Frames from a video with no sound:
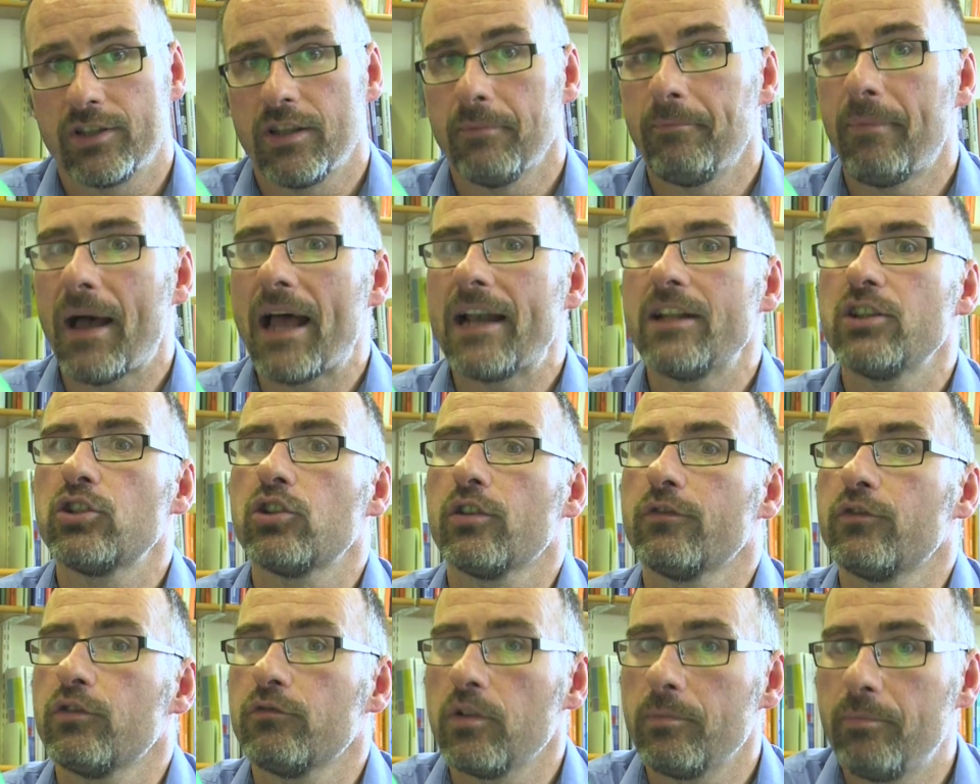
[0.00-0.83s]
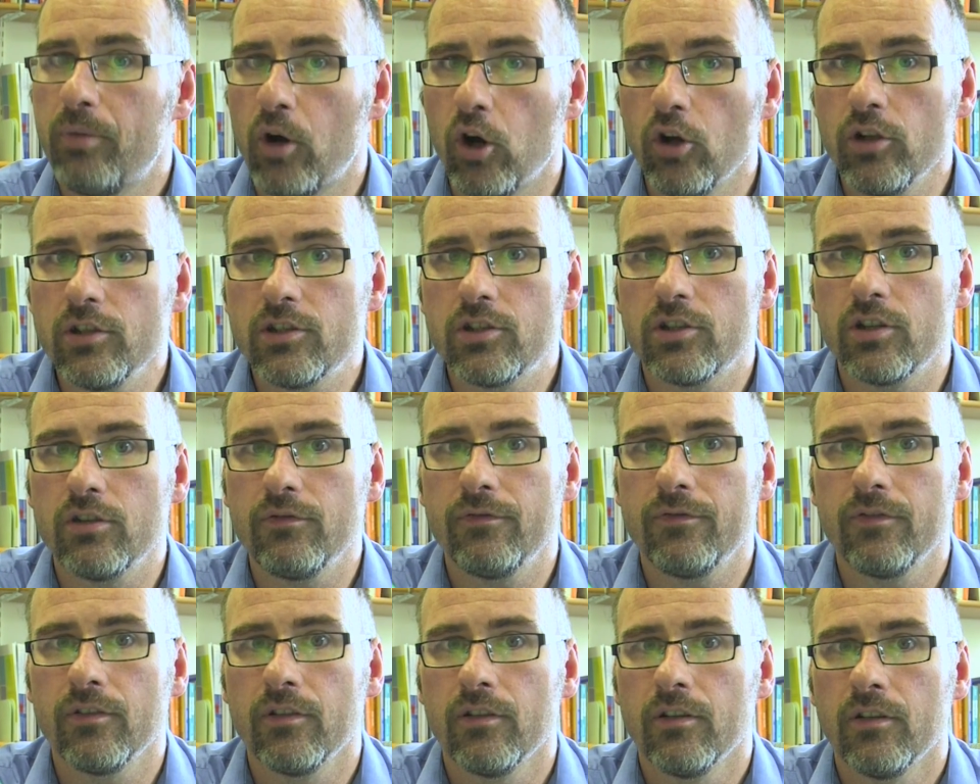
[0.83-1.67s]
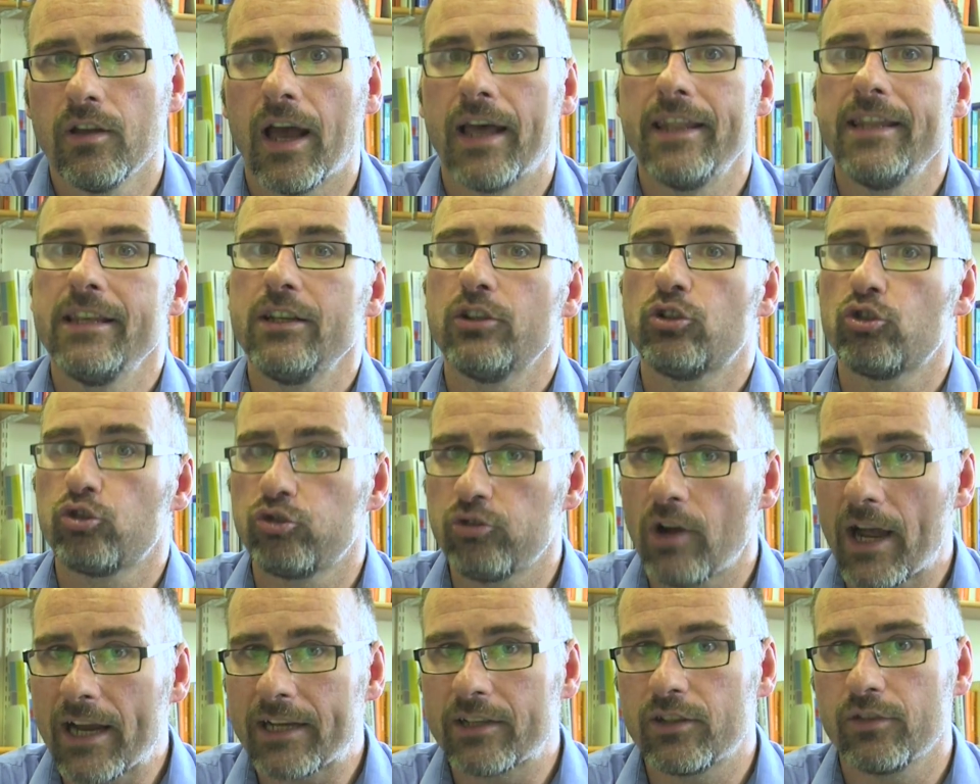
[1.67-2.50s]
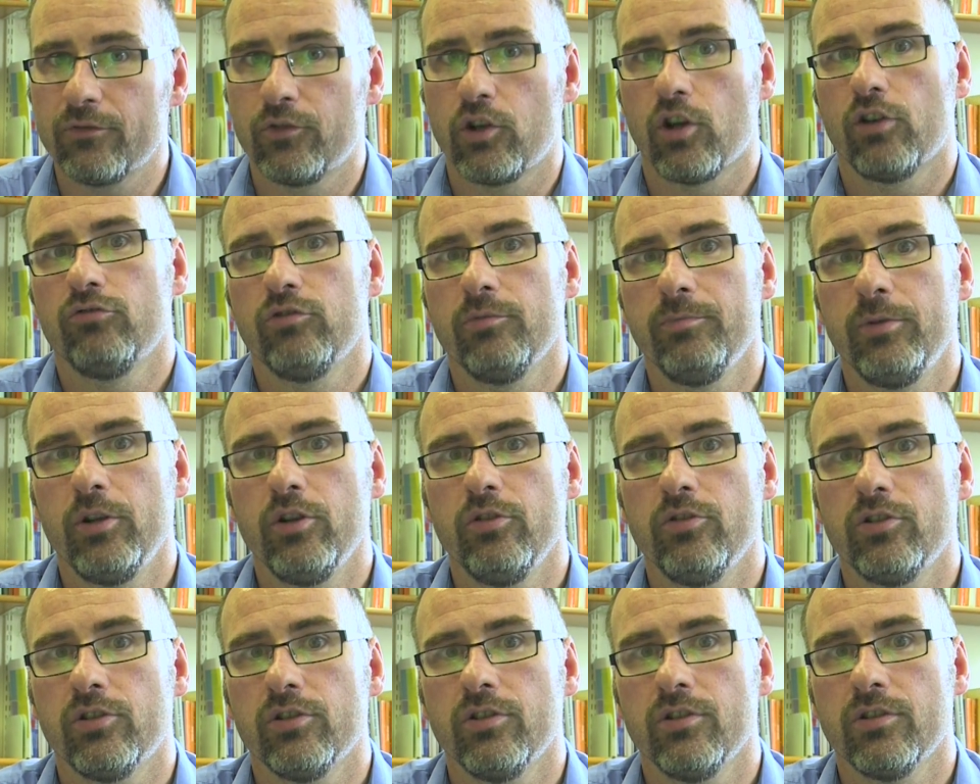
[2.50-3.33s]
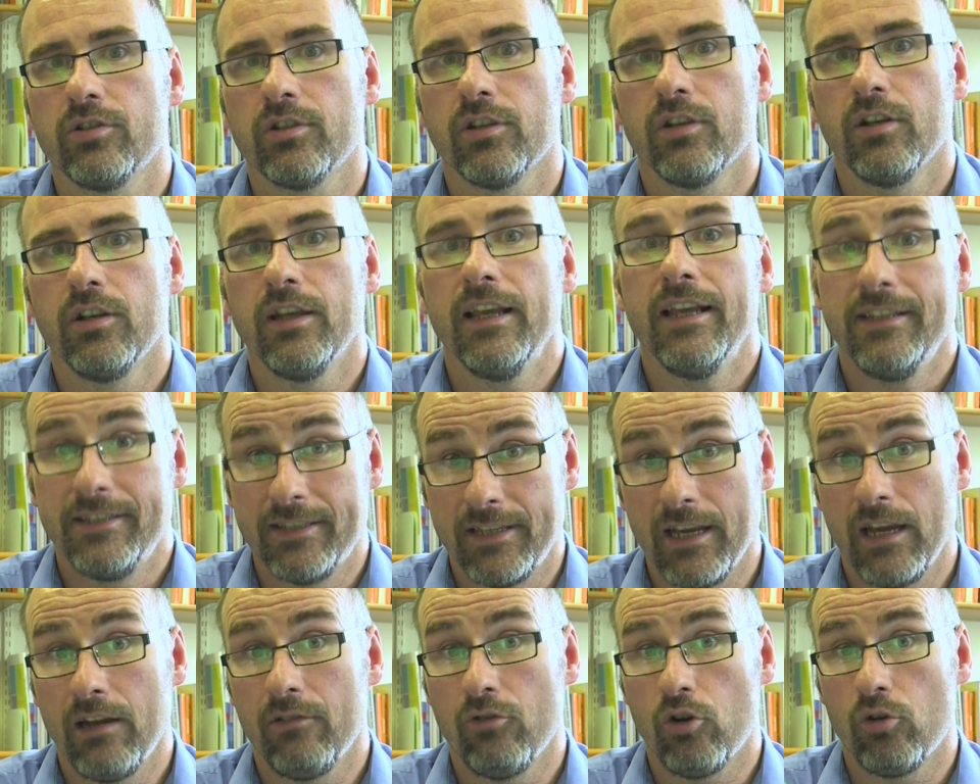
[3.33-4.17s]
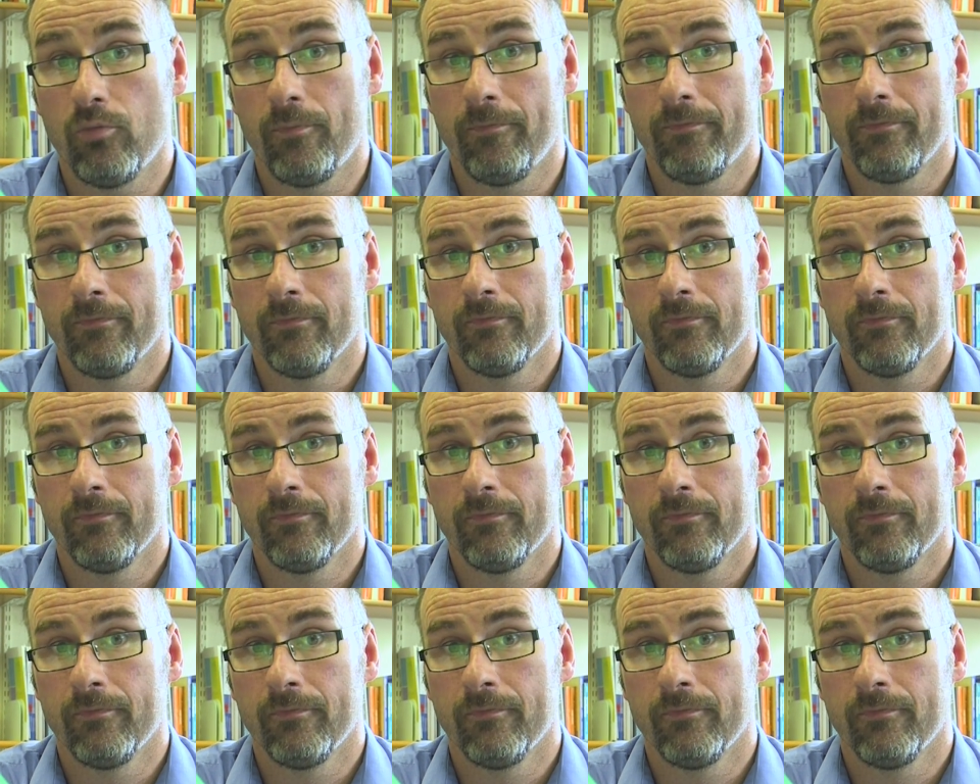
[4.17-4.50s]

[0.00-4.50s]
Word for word: the balance of the repulsive and the attractive contributions is zero.